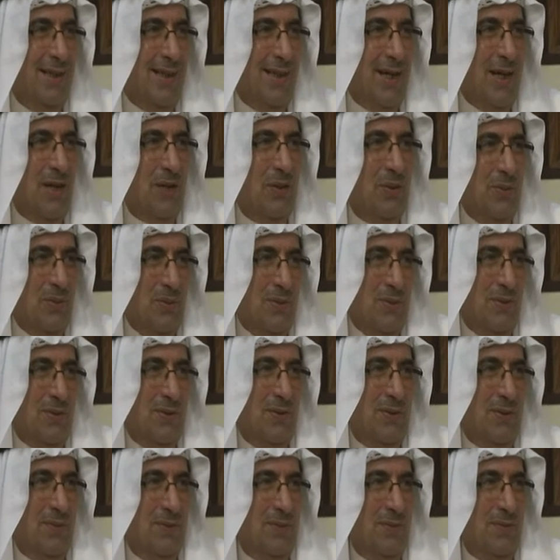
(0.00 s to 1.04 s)
cartoons,
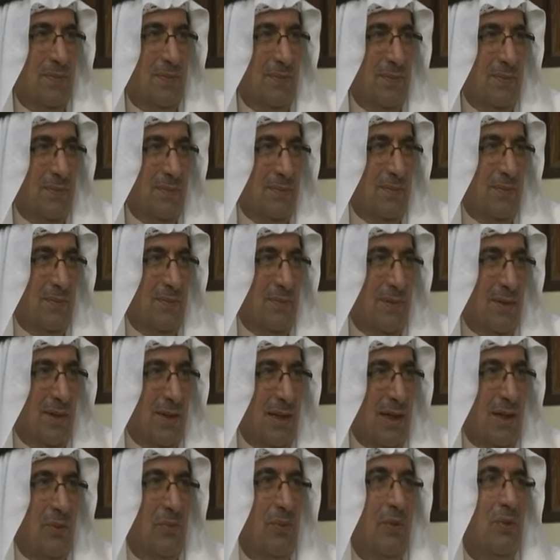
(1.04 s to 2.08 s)

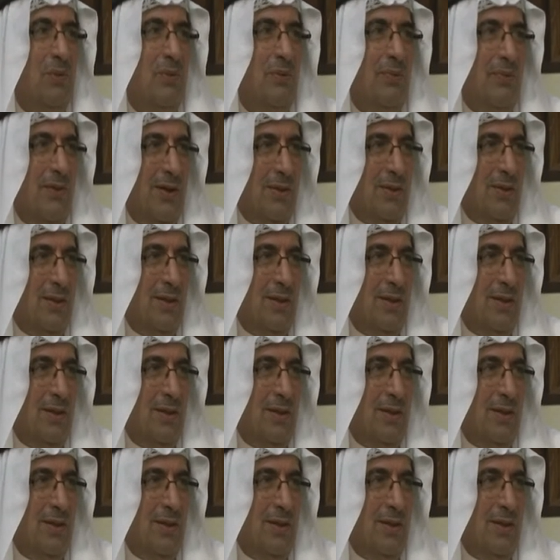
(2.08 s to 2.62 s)
and what do you find?